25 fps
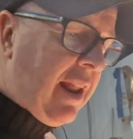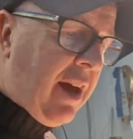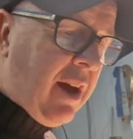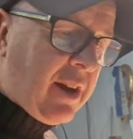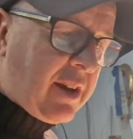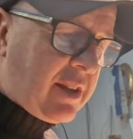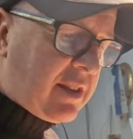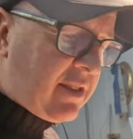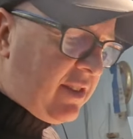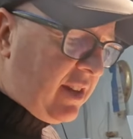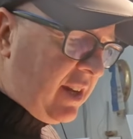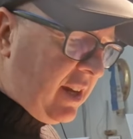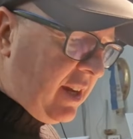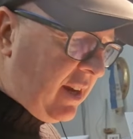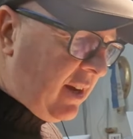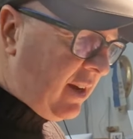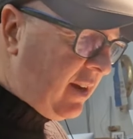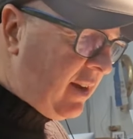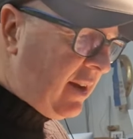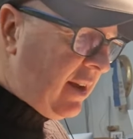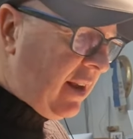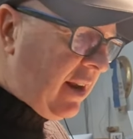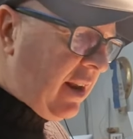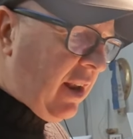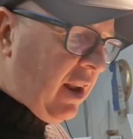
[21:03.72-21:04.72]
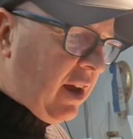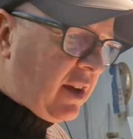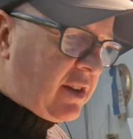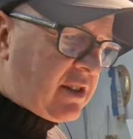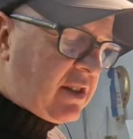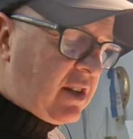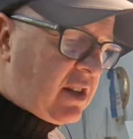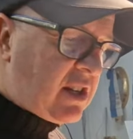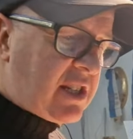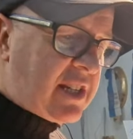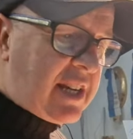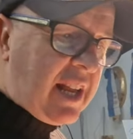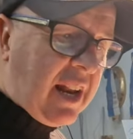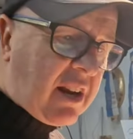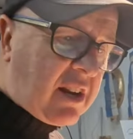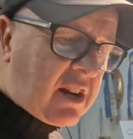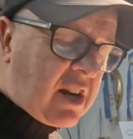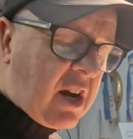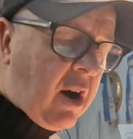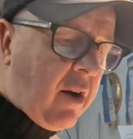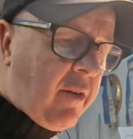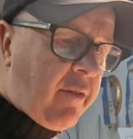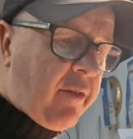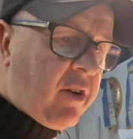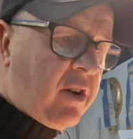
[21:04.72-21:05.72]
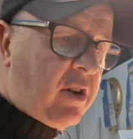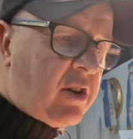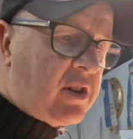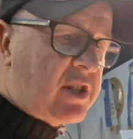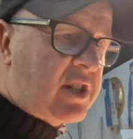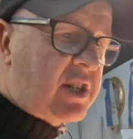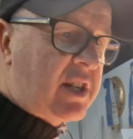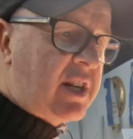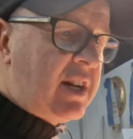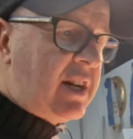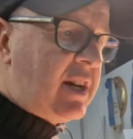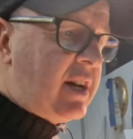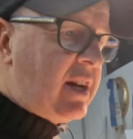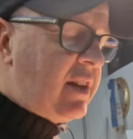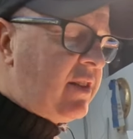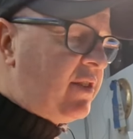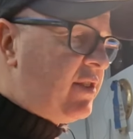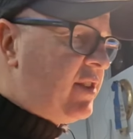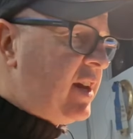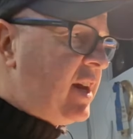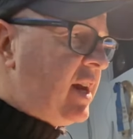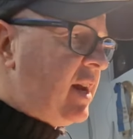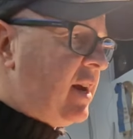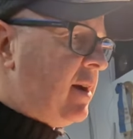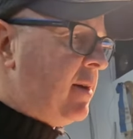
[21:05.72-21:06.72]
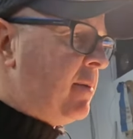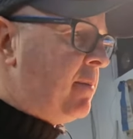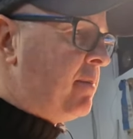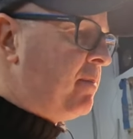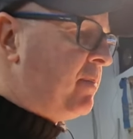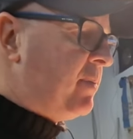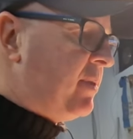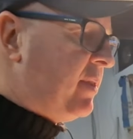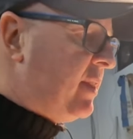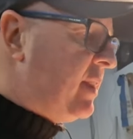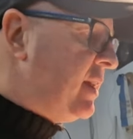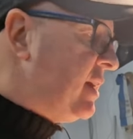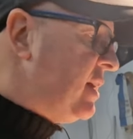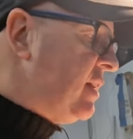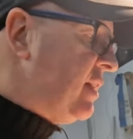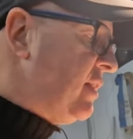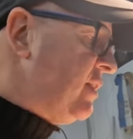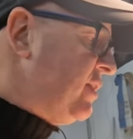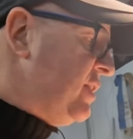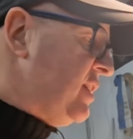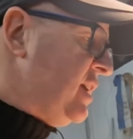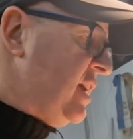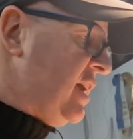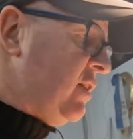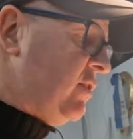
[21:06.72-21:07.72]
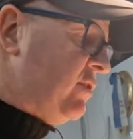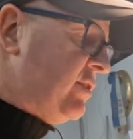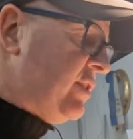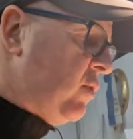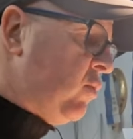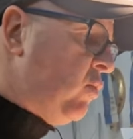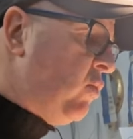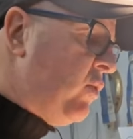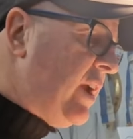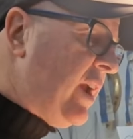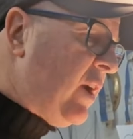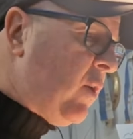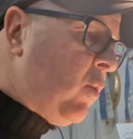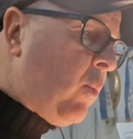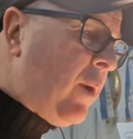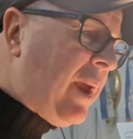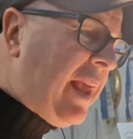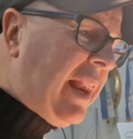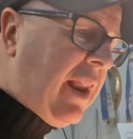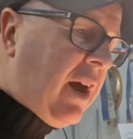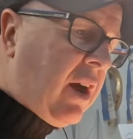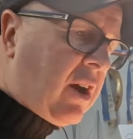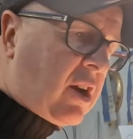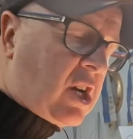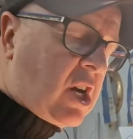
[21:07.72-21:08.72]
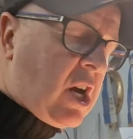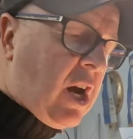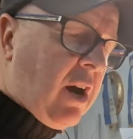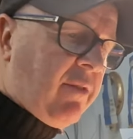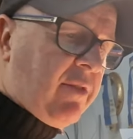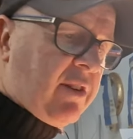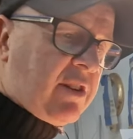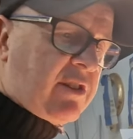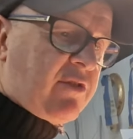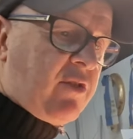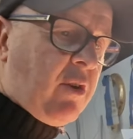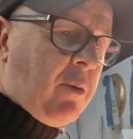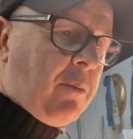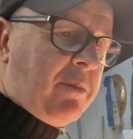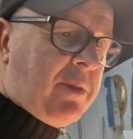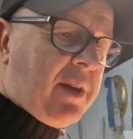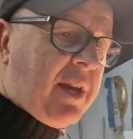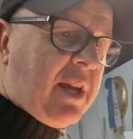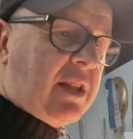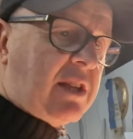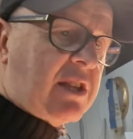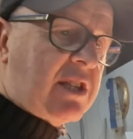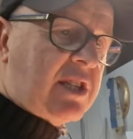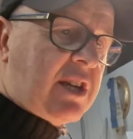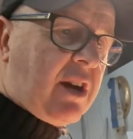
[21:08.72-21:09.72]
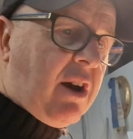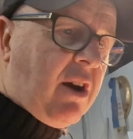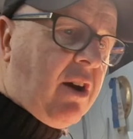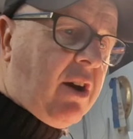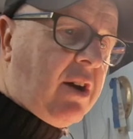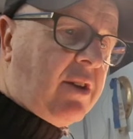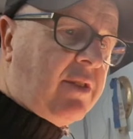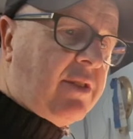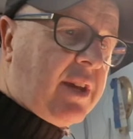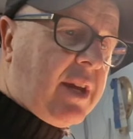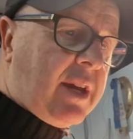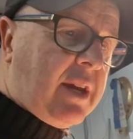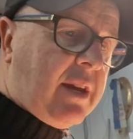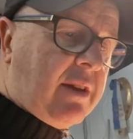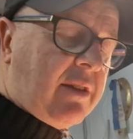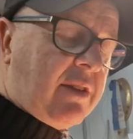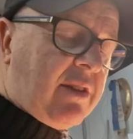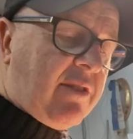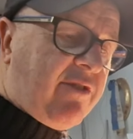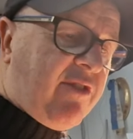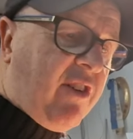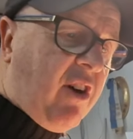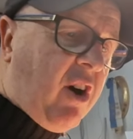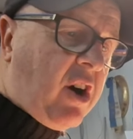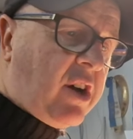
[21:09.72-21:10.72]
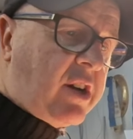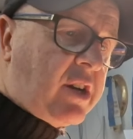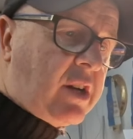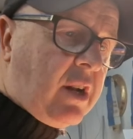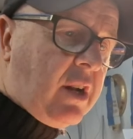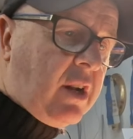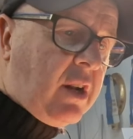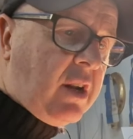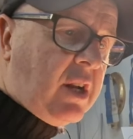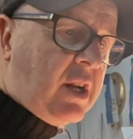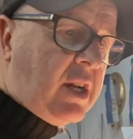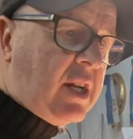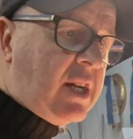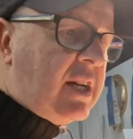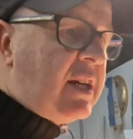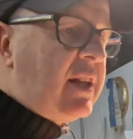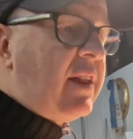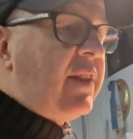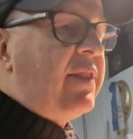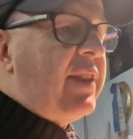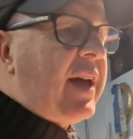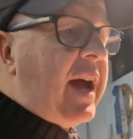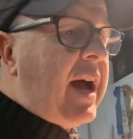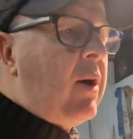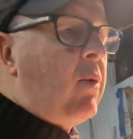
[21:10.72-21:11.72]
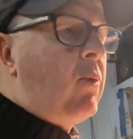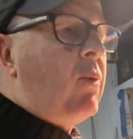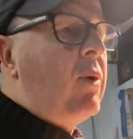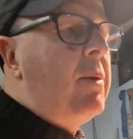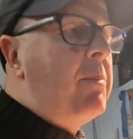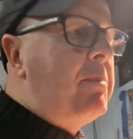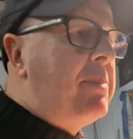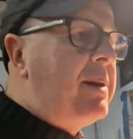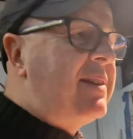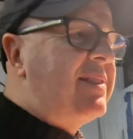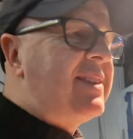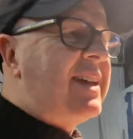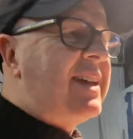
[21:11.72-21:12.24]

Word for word: like the sill covers, the rear wheel arch covers from the inside, the vinyl. That will be